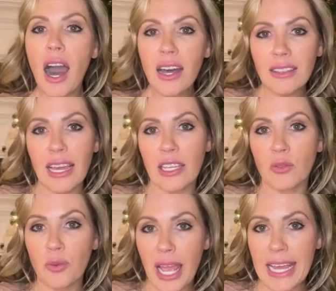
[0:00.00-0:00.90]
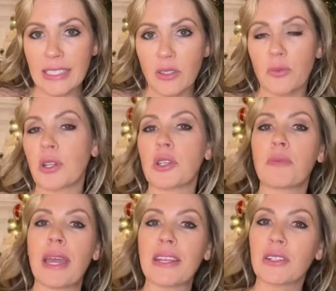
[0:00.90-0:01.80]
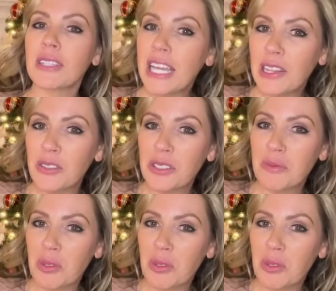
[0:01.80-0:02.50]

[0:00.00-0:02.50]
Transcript: unlike rent where you pay your landlord's